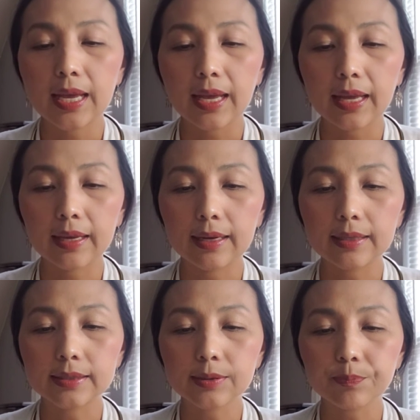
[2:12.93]

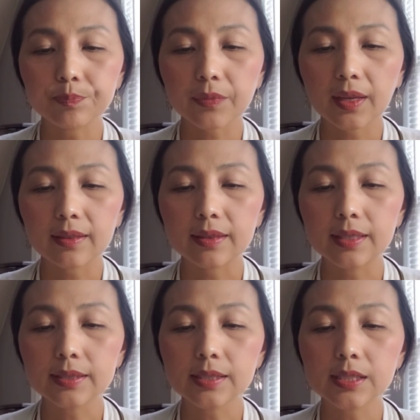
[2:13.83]
And
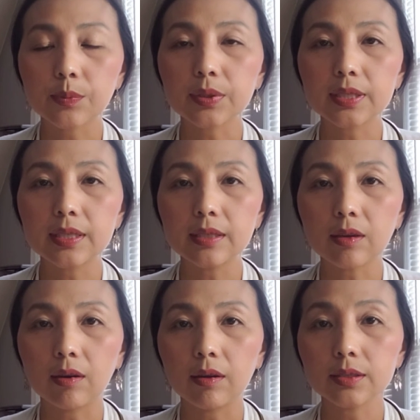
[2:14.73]
this is typically
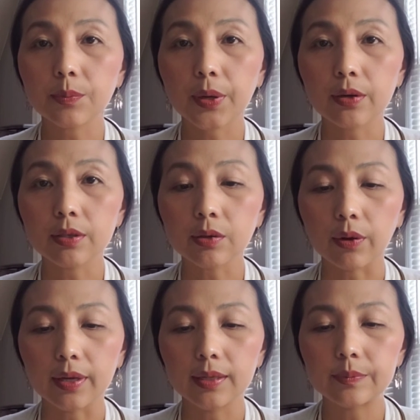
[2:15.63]
called
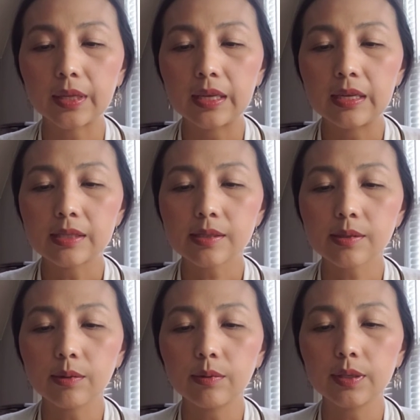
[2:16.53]
paranoia.
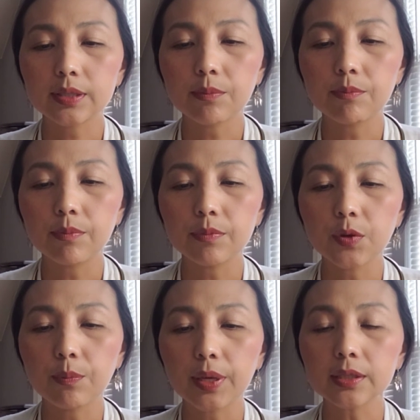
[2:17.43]
So you're
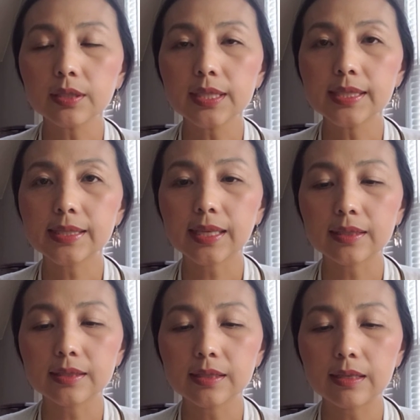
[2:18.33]
mentally
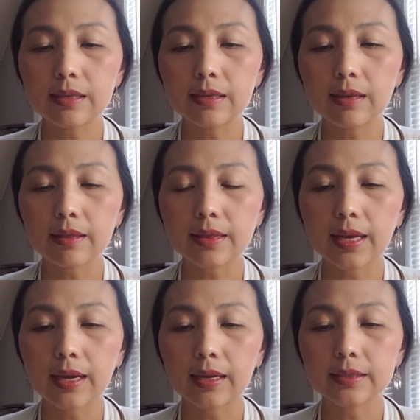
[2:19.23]
sensing
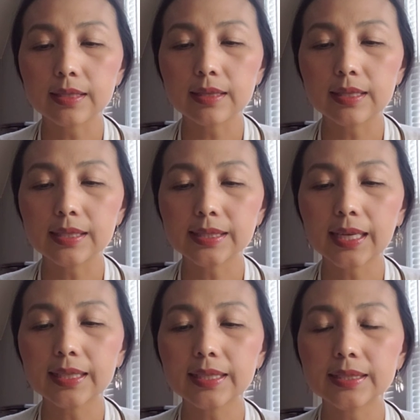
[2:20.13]
that these
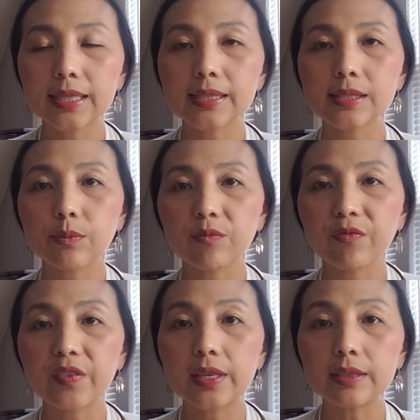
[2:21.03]
silent, intense
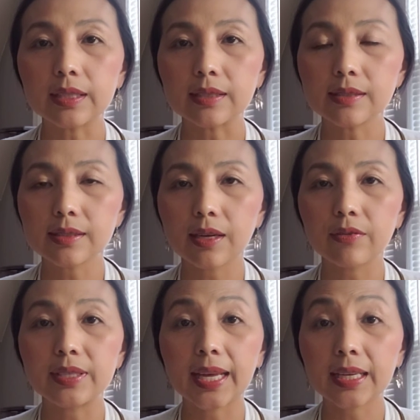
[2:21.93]
feelings of
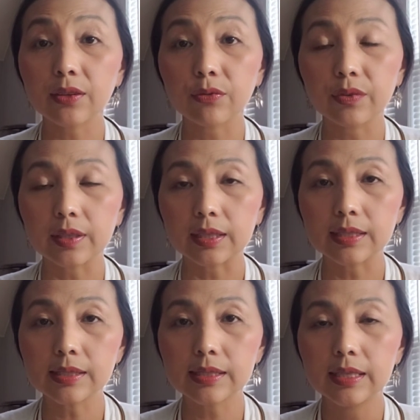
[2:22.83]
negative
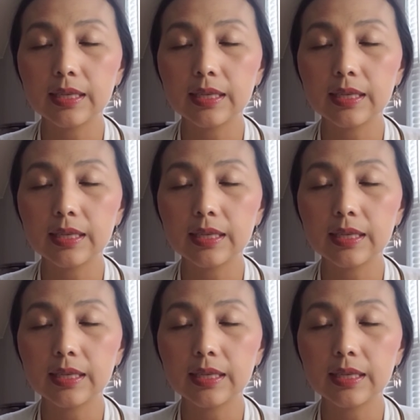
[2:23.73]
feelings,